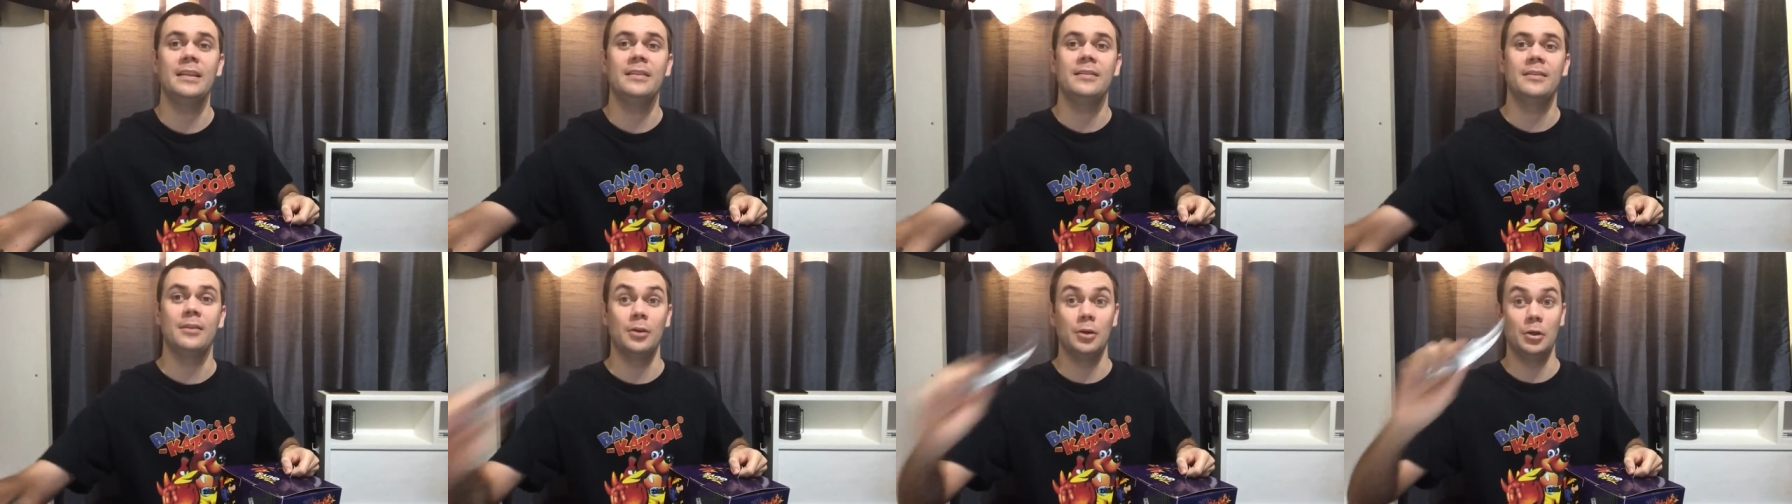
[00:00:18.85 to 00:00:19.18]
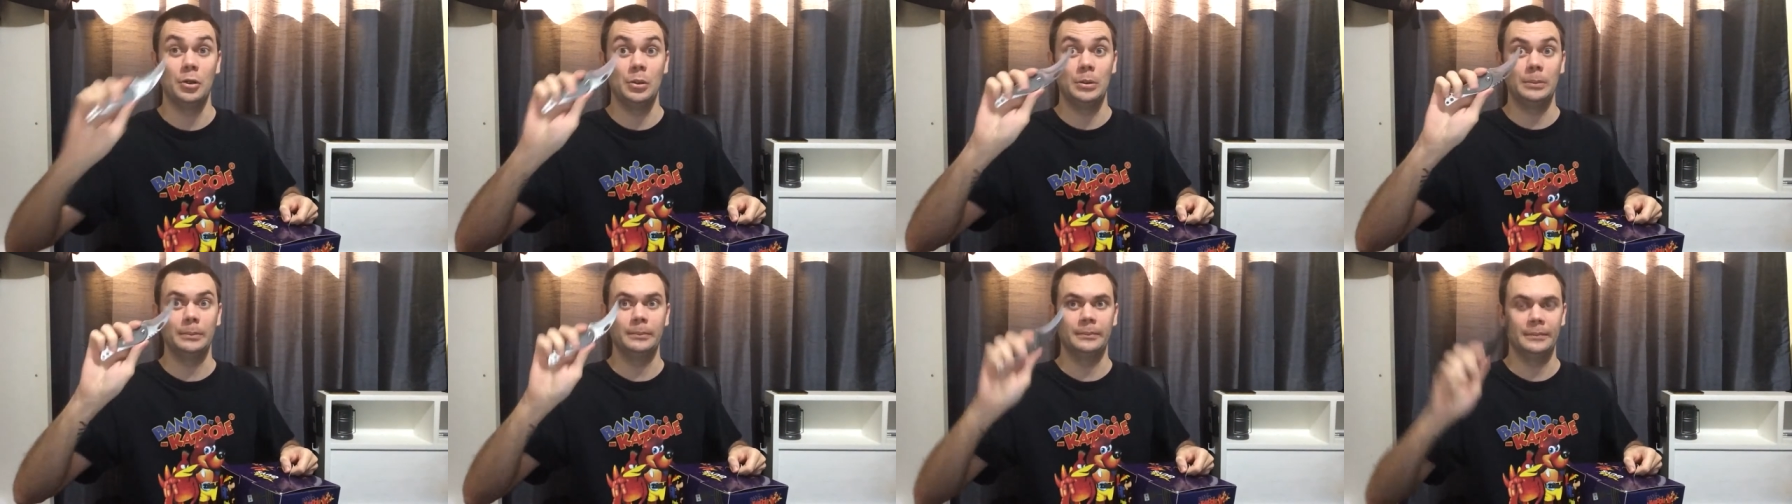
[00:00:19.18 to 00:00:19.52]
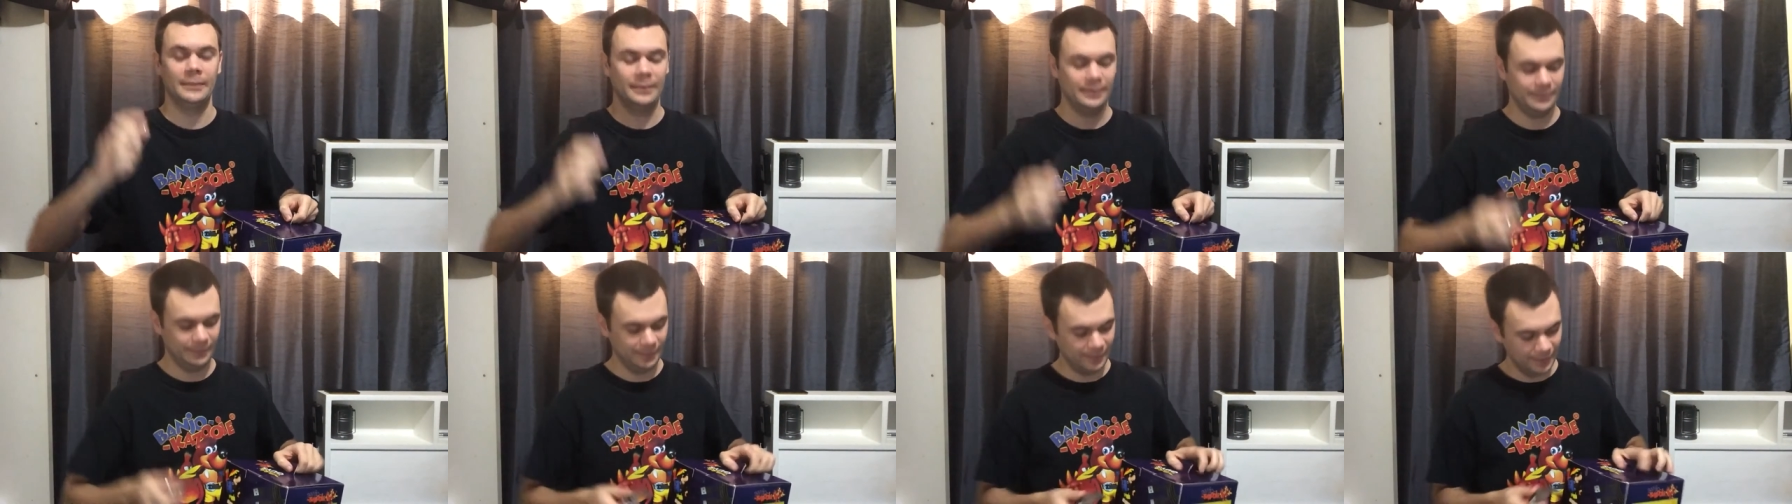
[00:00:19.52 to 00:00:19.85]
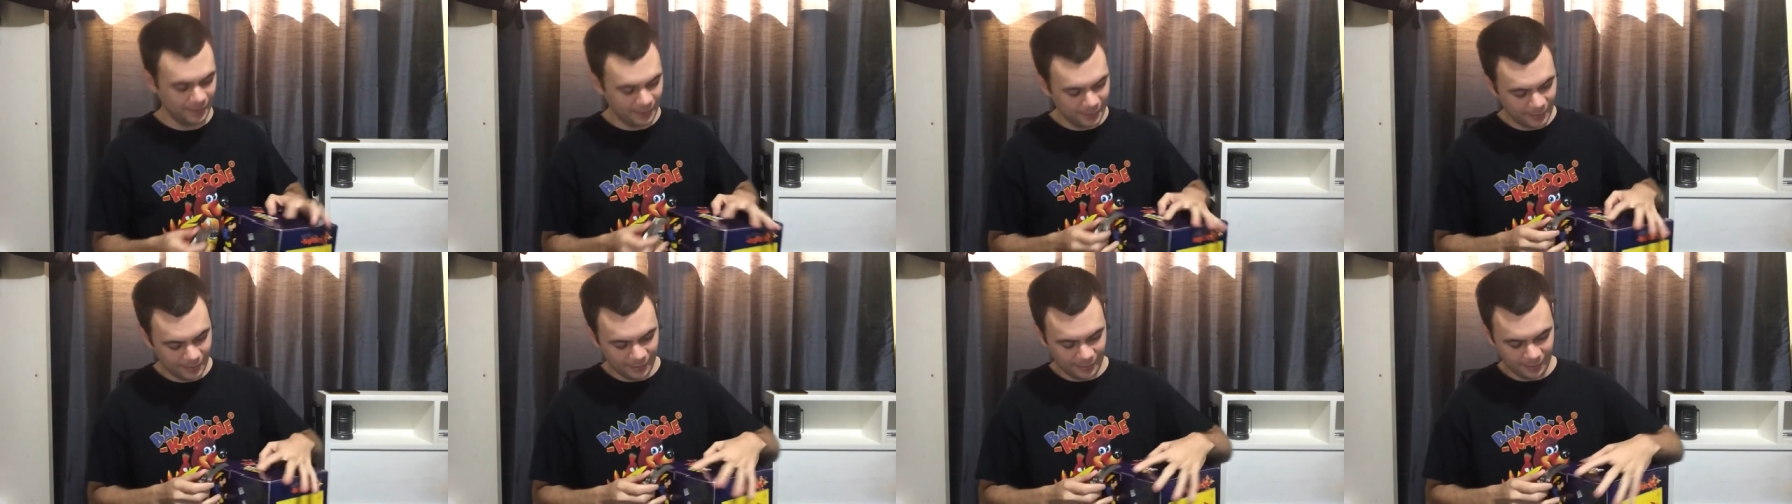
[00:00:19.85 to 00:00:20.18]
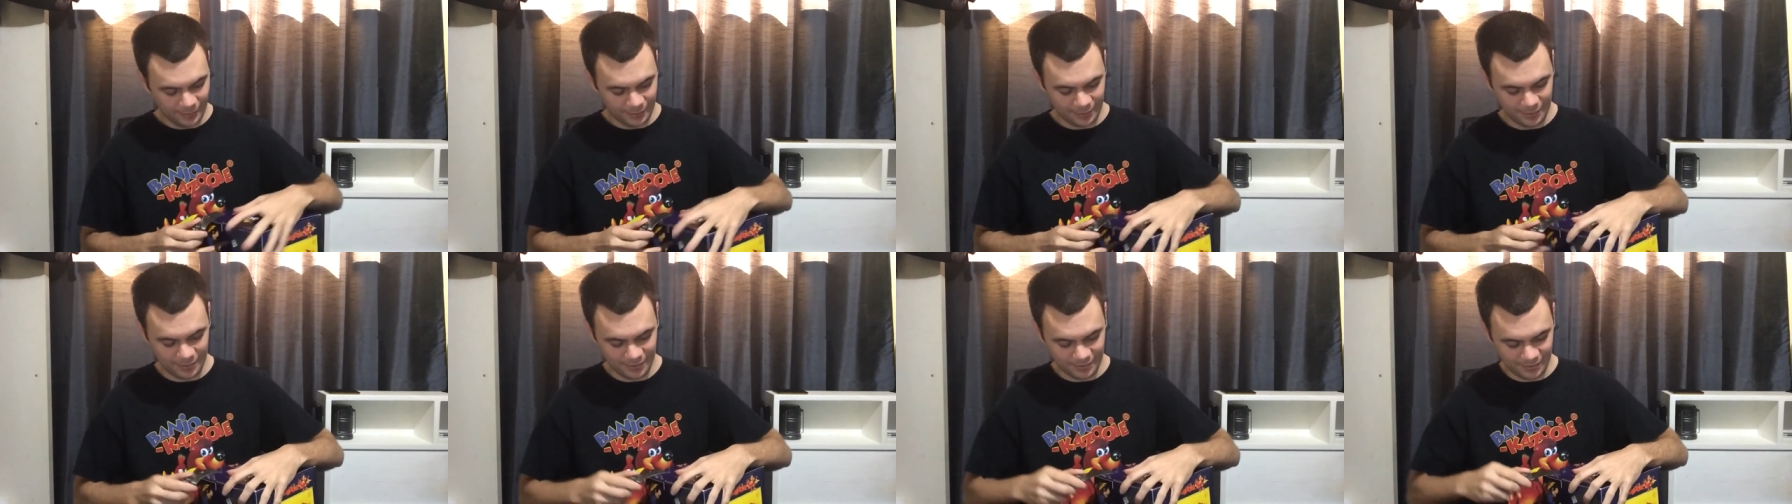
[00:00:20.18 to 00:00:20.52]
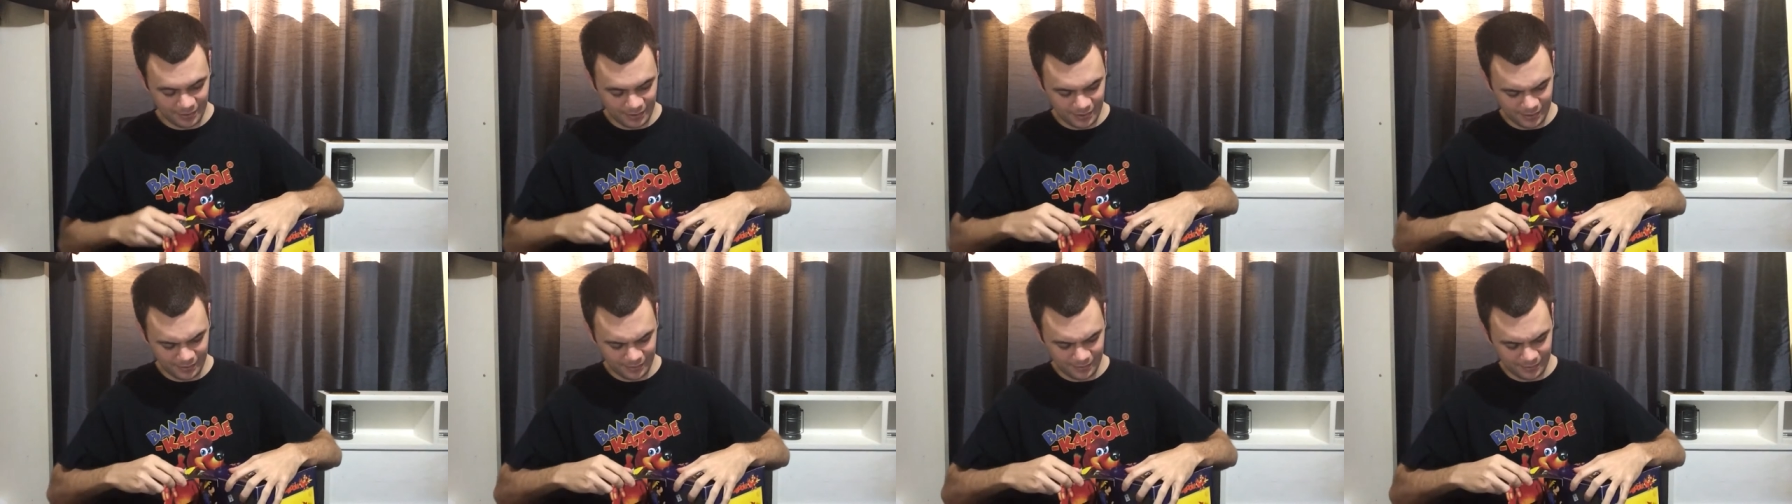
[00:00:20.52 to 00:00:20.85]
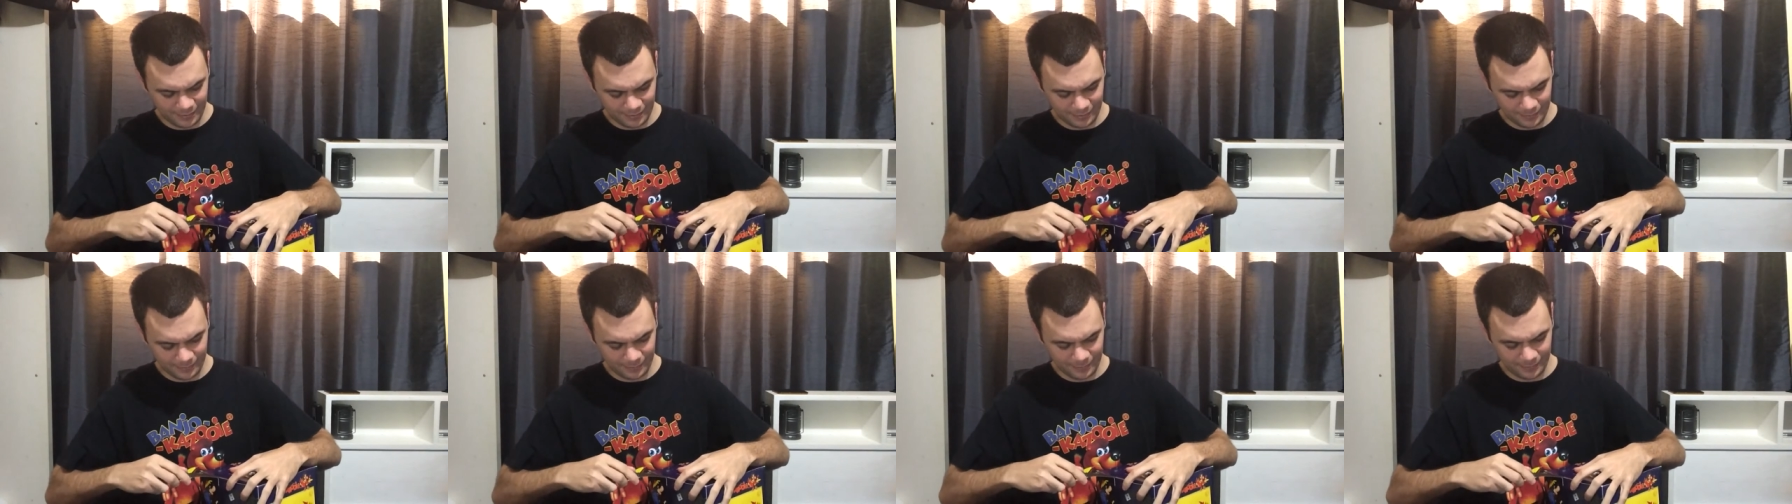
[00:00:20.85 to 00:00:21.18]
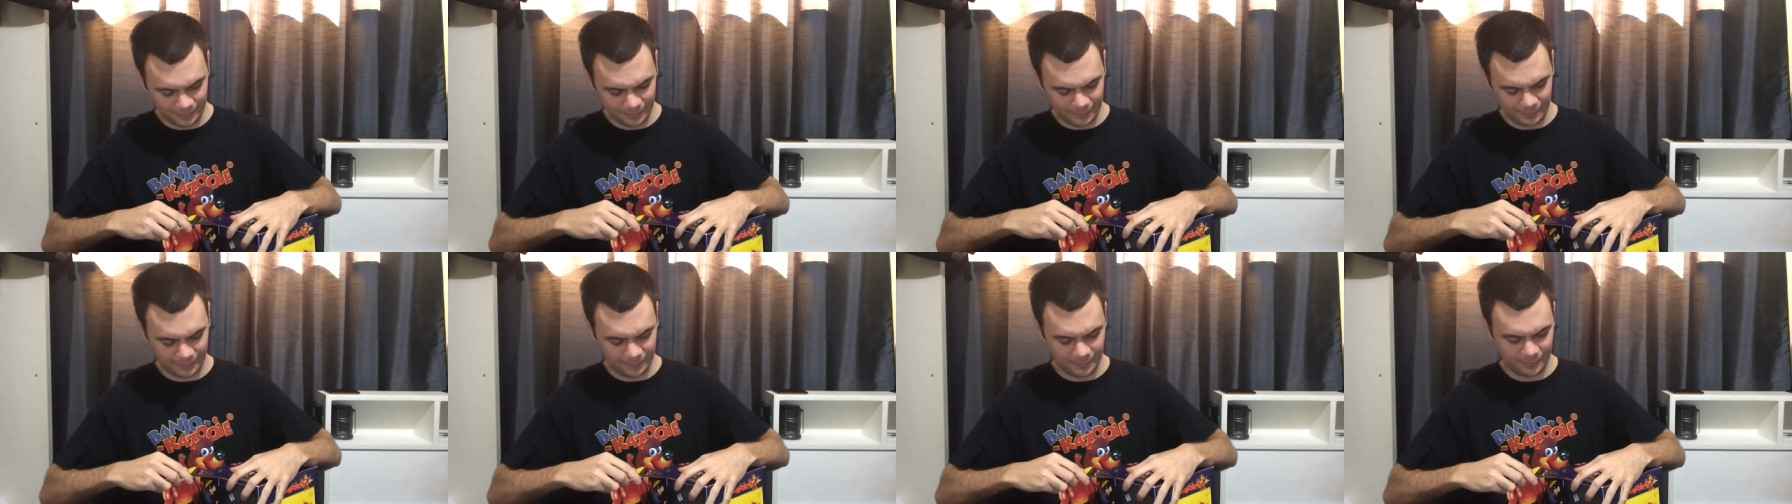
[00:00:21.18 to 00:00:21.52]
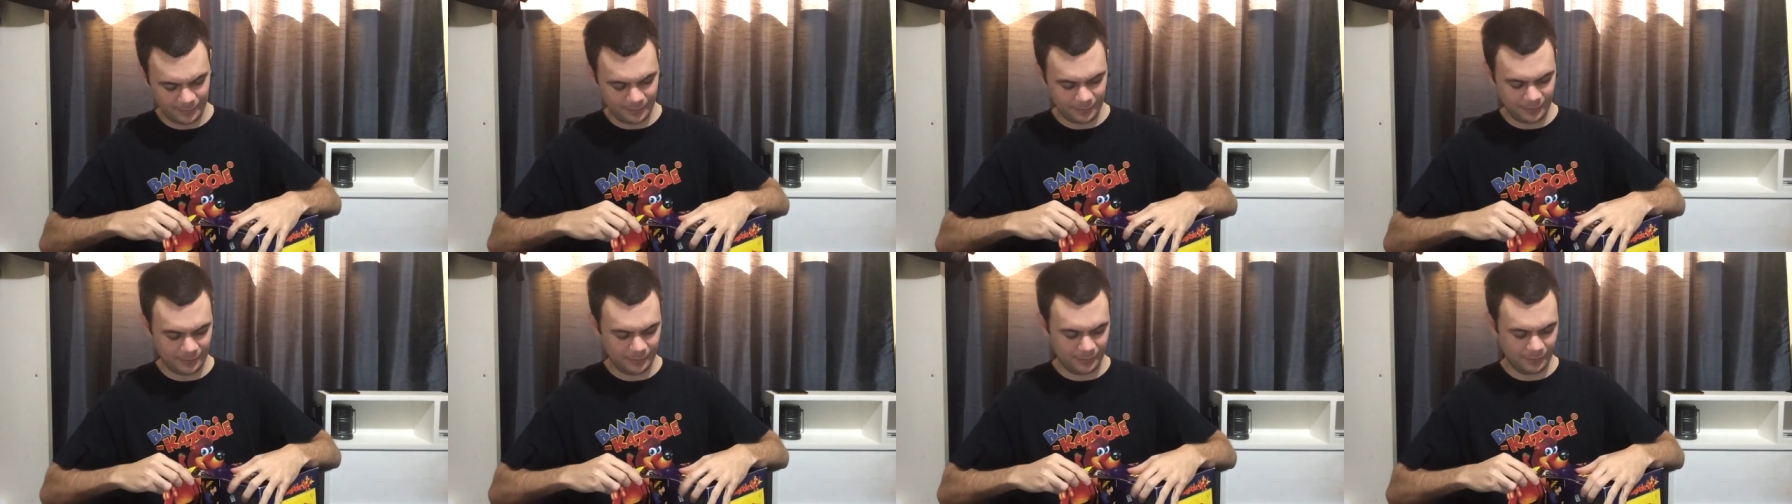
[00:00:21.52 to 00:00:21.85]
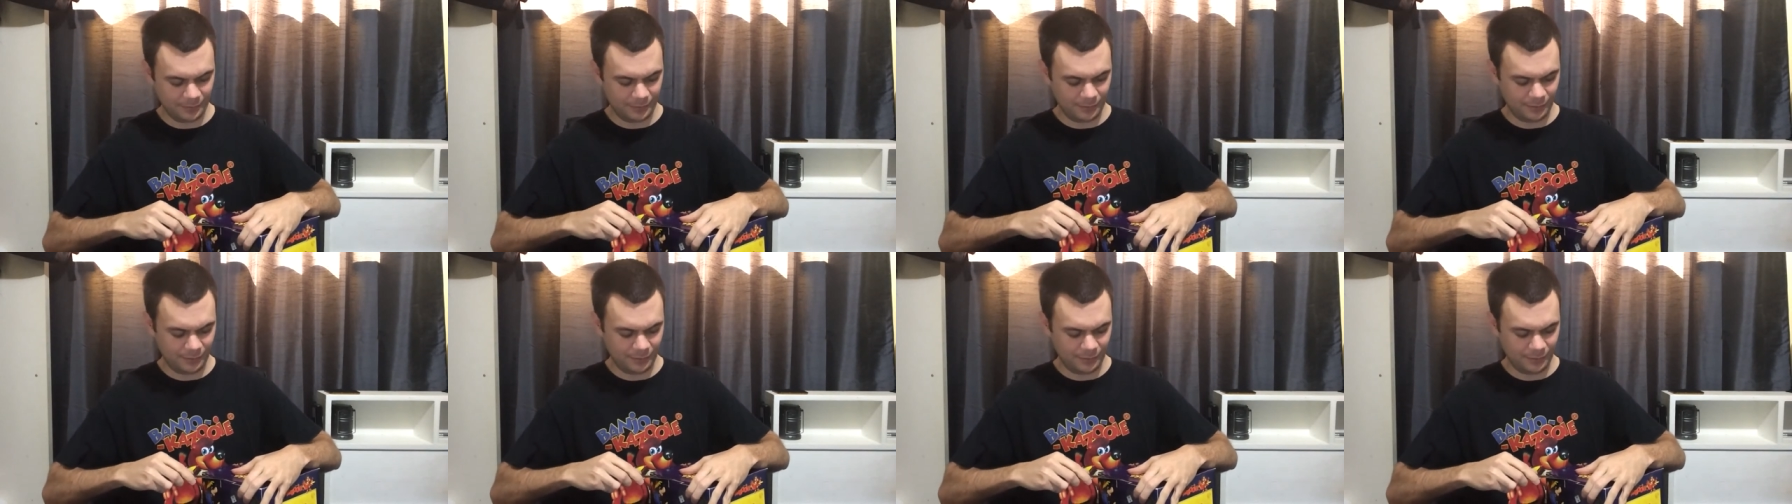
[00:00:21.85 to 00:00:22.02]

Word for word: so use this. Uh,